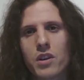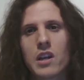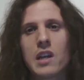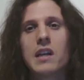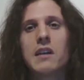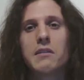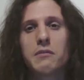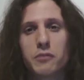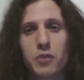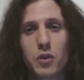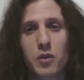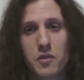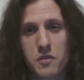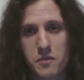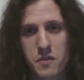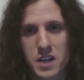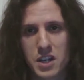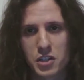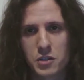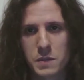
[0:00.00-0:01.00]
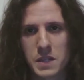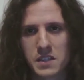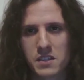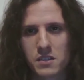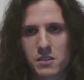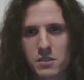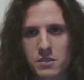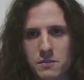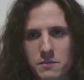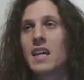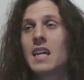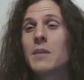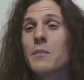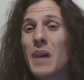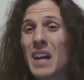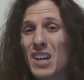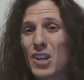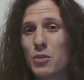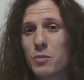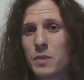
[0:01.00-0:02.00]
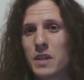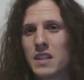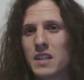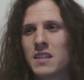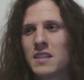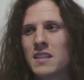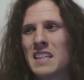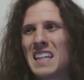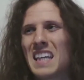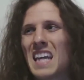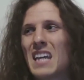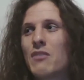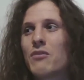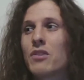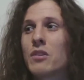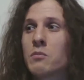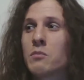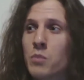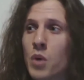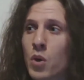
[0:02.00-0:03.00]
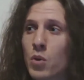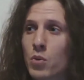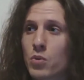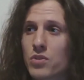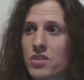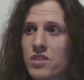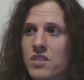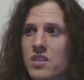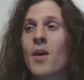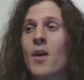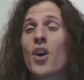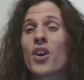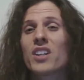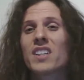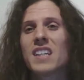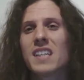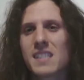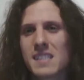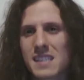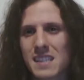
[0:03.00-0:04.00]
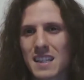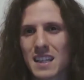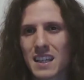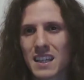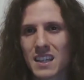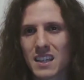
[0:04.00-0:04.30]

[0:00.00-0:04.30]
for thrash metal. In my opinion, they gave the most artistic